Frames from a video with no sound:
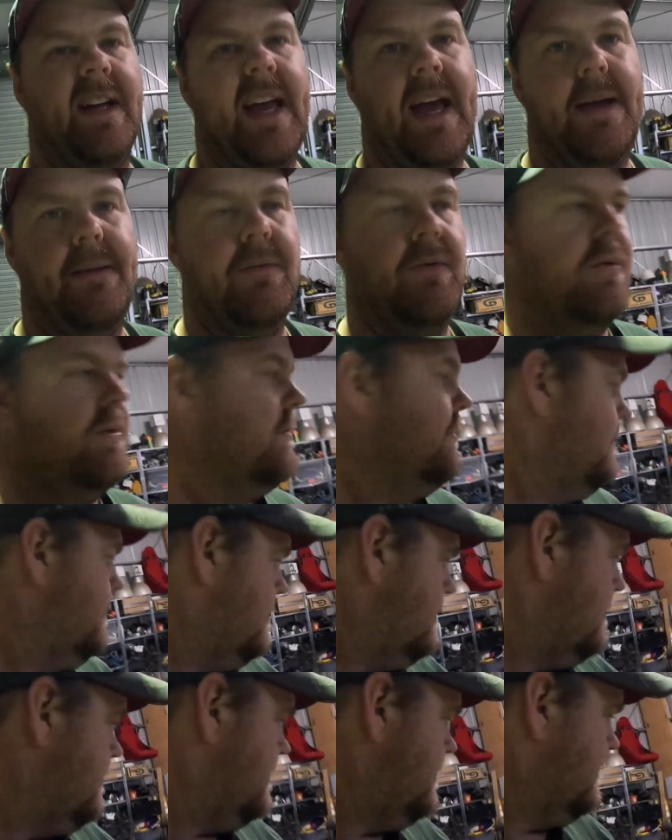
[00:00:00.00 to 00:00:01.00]
a cable,
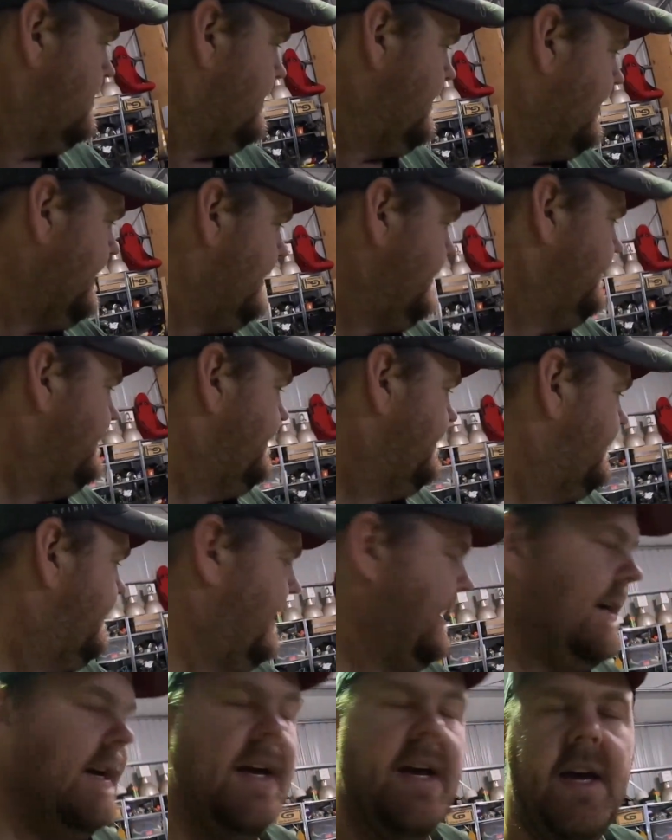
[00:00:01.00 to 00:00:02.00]
a
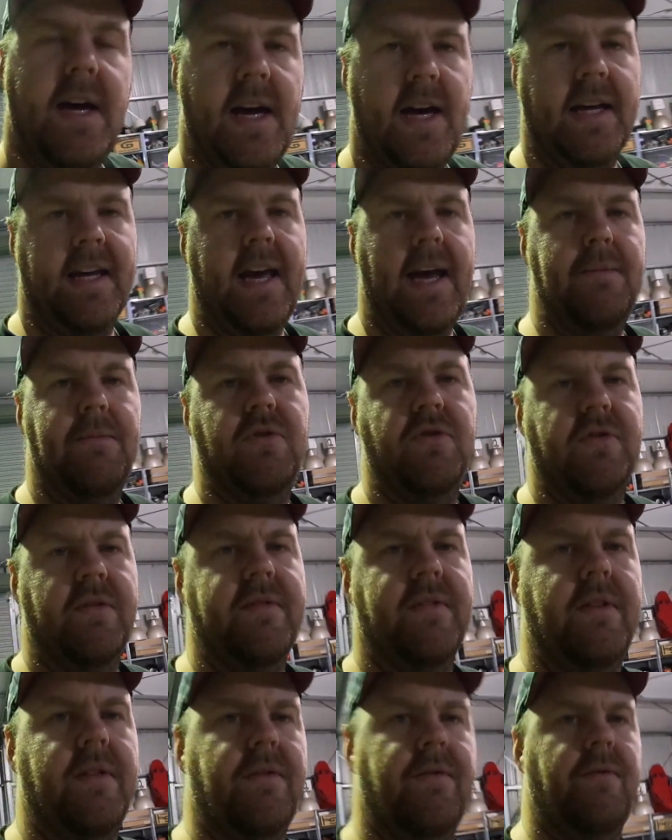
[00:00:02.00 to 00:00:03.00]
cable
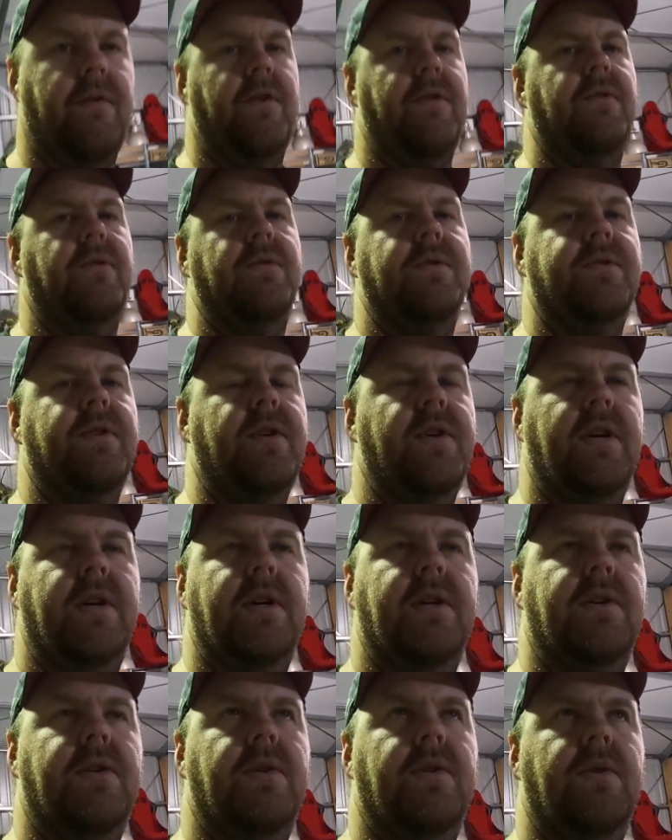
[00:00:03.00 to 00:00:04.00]
driven throttle, so you
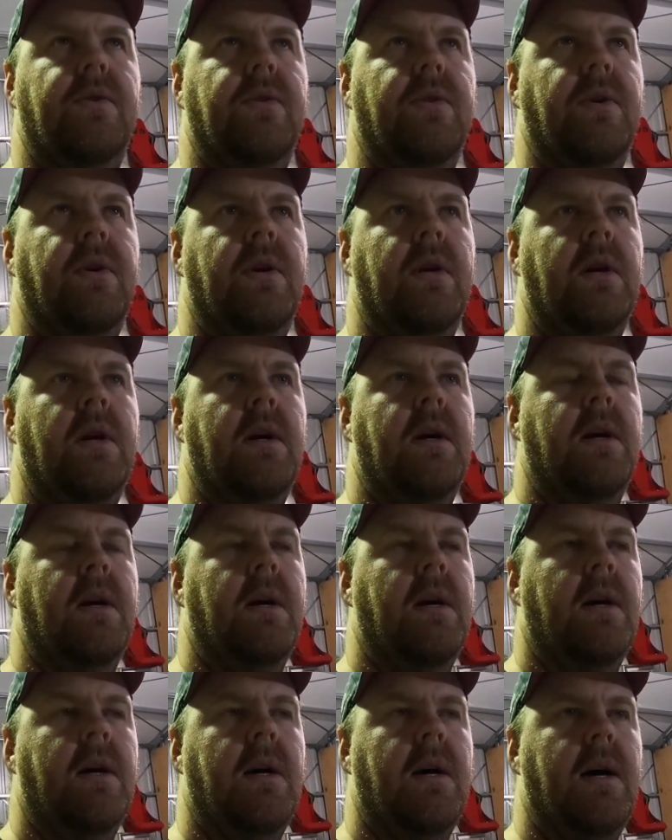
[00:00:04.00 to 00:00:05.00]
can do
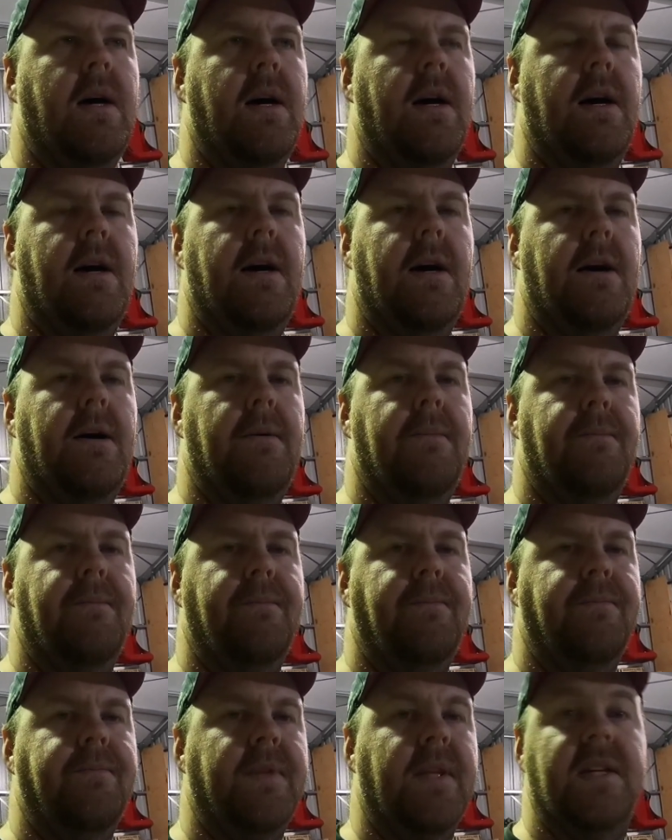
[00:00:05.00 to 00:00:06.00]

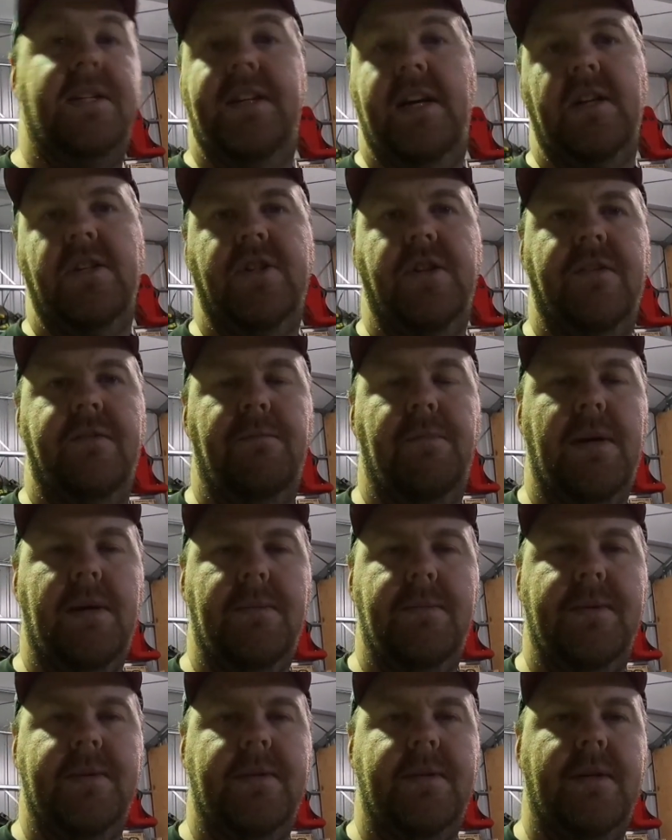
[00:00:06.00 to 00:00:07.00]
downshift
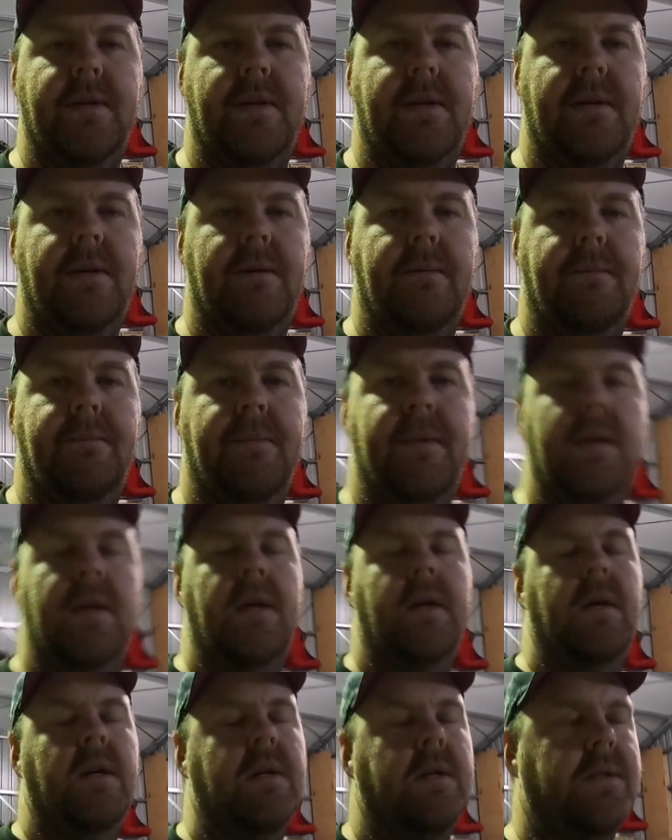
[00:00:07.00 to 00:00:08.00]
blips.
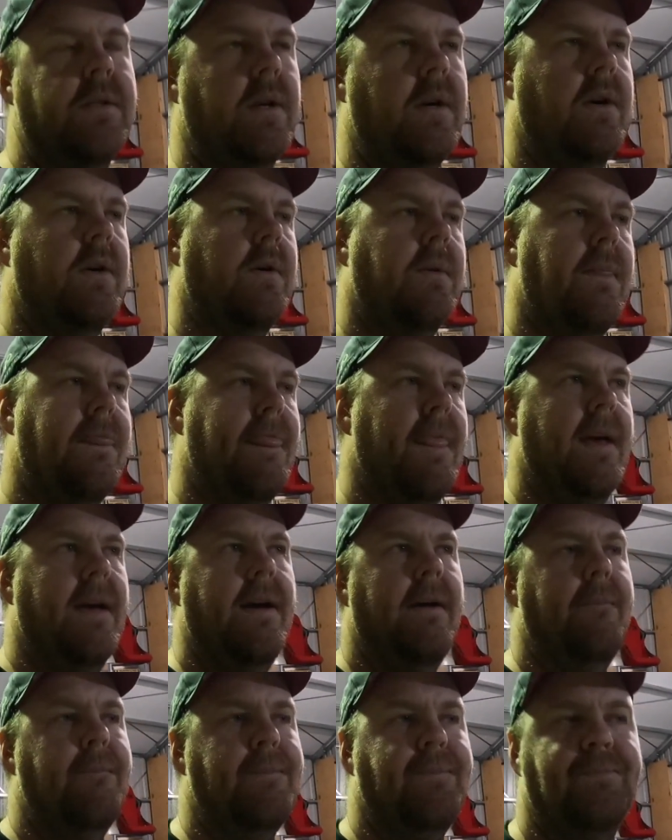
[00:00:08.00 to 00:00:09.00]
So
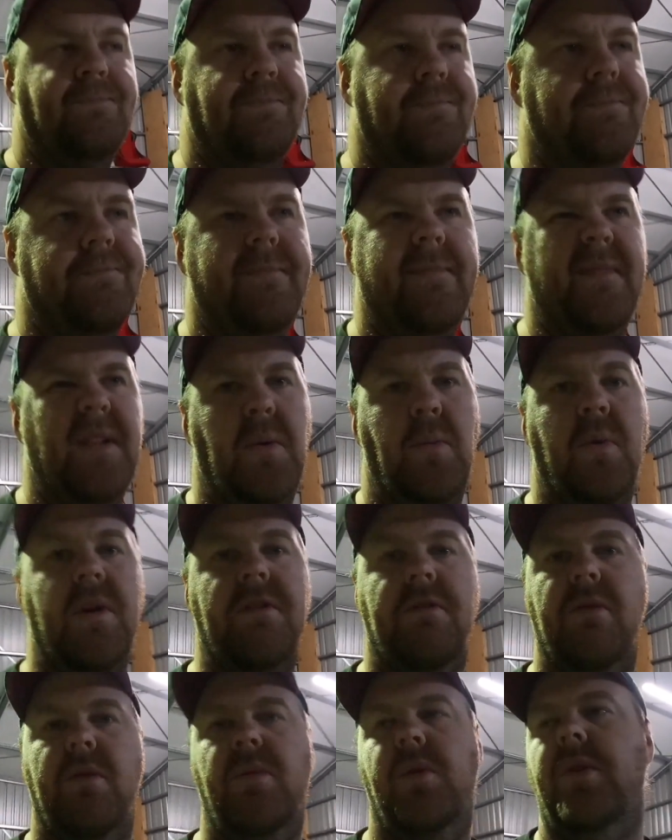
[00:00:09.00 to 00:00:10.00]

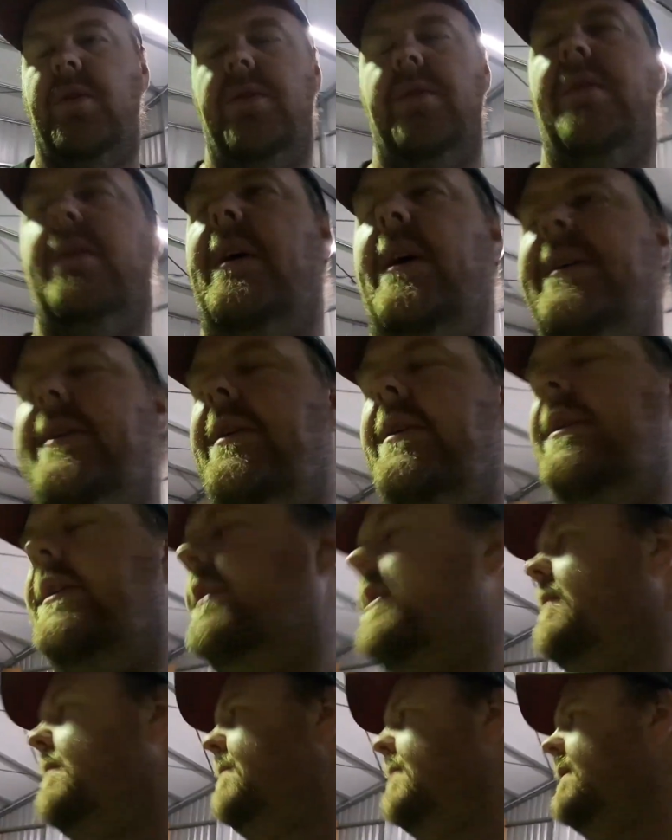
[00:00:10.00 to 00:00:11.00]
whether it will work or not, I don't know,